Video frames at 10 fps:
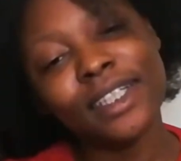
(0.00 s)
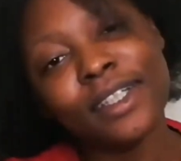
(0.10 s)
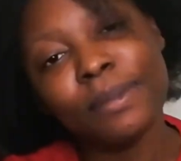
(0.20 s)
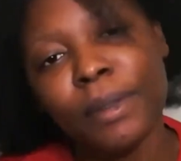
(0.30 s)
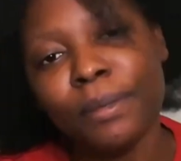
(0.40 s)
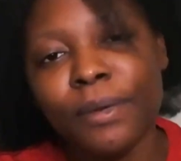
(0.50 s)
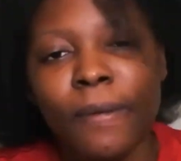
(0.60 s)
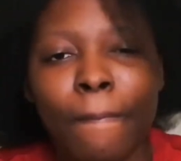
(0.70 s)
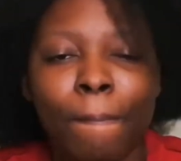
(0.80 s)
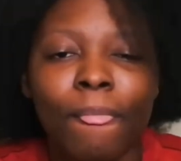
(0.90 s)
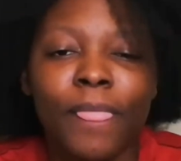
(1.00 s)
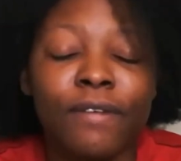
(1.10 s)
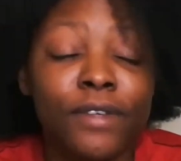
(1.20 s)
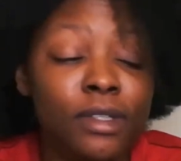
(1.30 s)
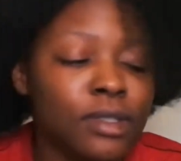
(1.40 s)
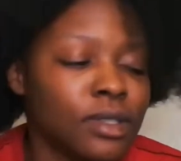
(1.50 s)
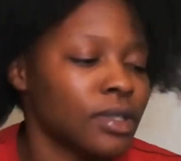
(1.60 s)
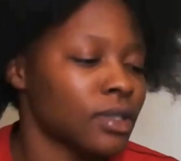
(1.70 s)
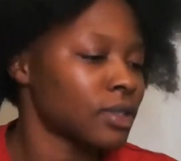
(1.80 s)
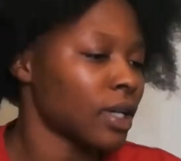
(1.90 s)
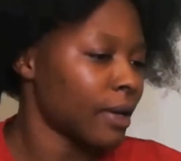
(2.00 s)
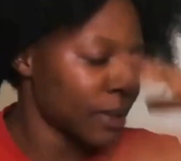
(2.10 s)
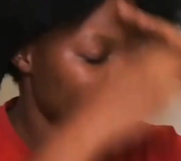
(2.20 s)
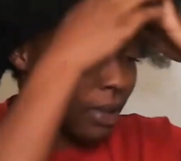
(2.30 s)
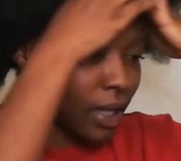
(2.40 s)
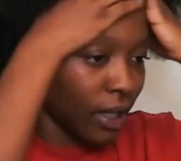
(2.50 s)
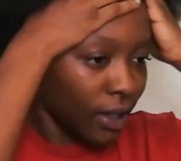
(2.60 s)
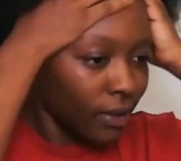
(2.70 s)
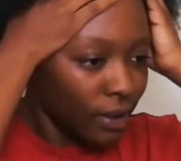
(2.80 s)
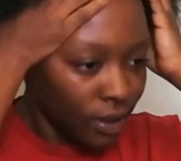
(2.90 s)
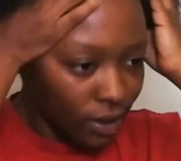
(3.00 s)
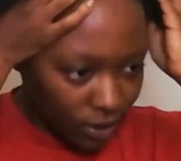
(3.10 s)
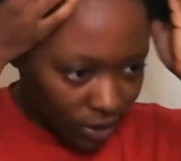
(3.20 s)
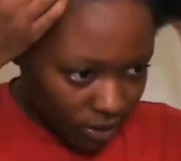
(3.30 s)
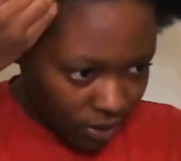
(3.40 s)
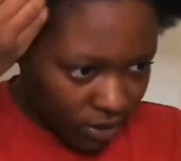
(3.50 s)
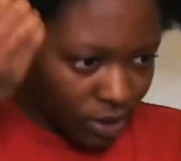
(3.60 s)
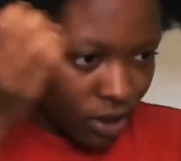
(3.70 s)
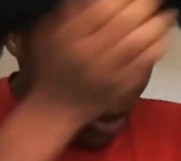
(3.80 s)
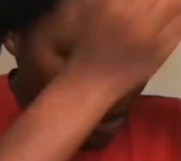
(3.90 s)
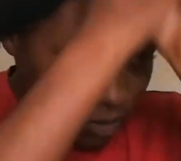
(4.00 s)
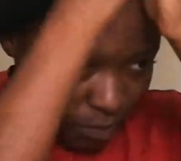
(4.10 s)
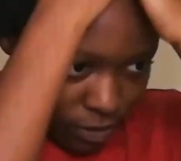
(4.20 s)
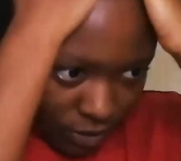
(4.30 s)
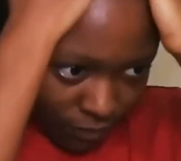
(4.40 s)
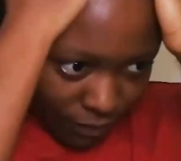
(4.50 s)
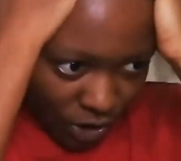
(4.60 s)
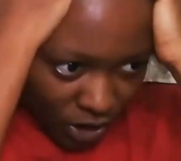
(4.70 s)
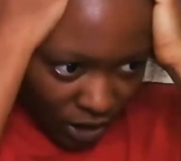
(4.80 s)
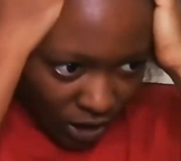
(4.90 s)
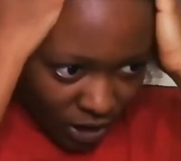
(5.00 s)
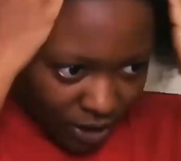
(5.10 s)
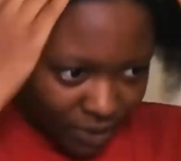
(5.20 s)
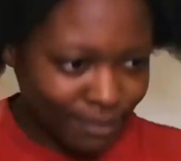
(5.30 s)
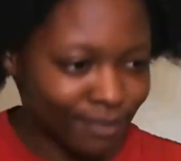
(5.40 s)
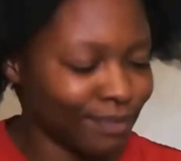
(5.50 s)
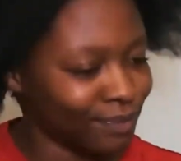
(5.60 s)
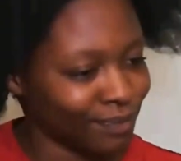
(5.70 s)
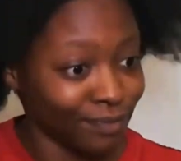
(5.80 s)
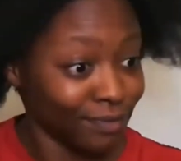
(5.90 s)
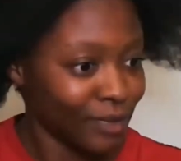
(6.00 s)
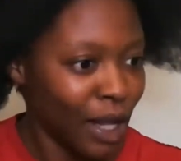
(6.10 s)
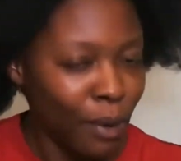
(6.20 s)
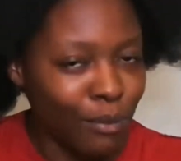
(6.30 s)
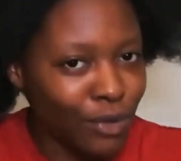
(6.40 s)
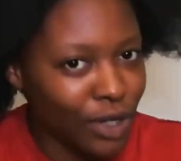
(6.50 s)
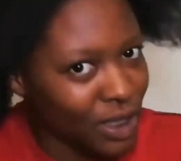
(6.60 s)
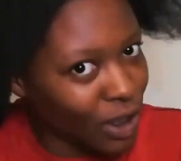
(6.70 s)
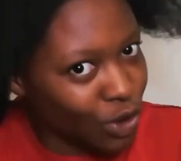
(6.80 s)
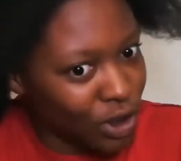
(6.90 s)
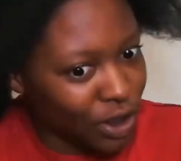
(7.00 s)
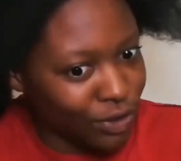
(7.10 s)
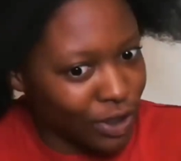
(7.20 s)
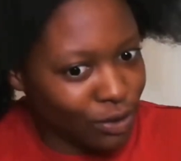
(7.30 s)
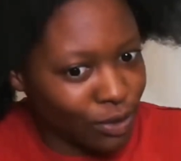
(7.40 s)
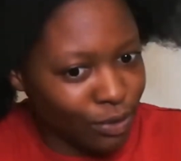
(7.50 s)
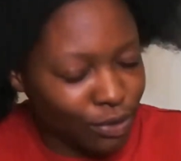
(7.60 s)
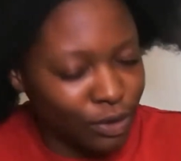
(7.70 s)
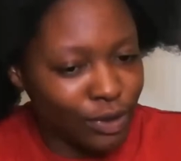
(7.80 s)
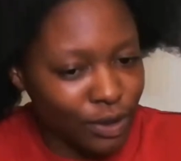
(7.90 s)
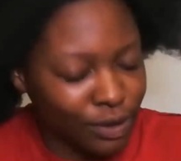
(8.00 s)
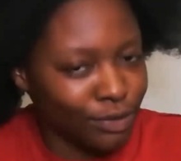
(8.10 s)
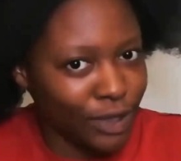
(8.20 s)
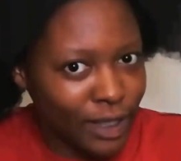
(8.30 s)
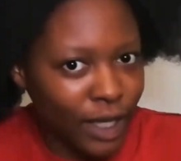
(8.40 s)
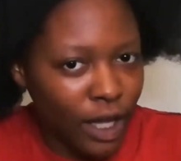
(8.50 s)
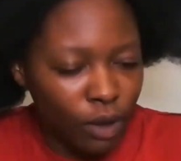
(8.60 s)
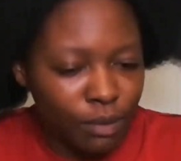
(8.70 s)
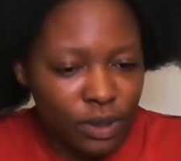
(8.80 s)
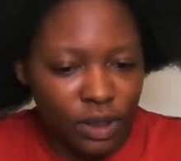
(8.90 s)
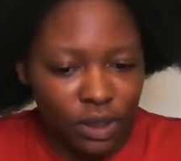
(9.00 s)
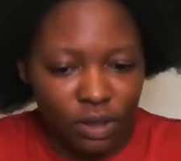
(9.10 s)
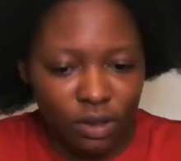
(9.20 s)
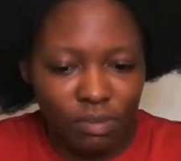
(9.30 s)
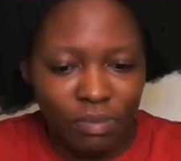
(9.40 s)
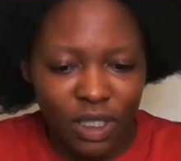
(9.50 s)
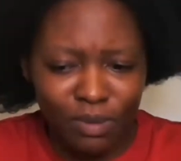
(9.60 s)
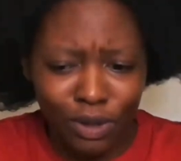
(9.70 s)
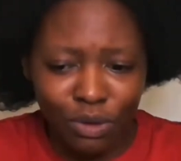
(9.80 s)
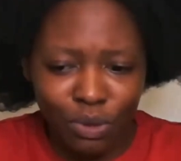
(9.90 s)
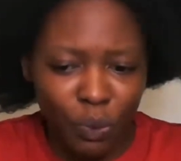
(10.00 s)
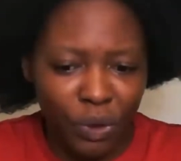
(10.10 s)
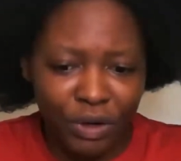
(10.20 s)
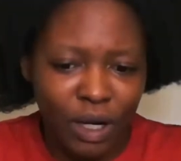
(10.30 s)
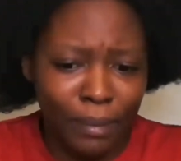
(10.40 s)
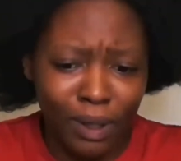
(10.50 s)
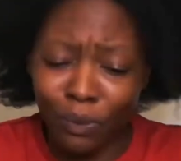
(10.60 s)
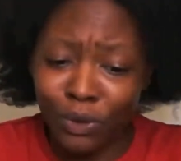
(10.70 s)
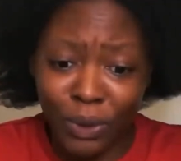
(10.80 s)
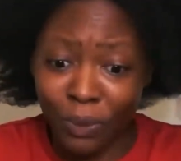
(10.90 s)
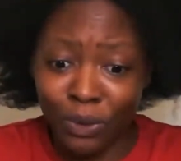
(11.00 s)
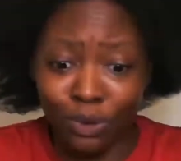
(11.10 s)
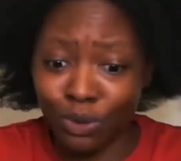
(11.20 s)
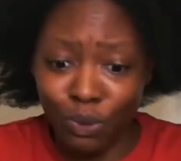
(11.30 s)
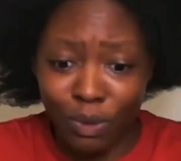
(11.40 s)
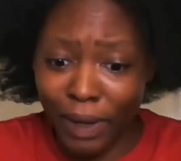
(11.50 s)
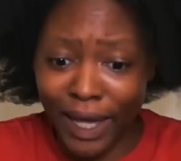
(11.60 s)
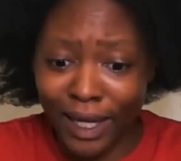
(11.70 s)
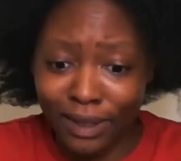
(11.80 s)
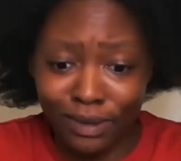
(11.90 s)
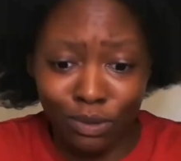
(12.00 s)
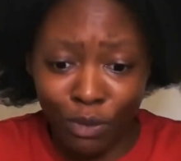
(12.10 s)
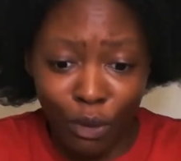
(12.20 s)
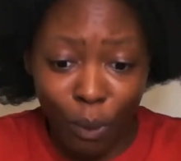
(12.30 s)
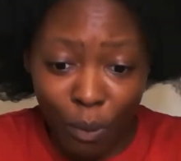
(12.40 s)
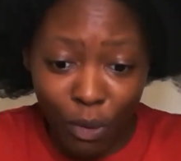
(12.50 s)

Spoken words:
I miss my hair, but unfortunately braids actually really do, it really helps. It makes me not to worry about what do I want to do with my hair tomorrow morning, or how do I style it.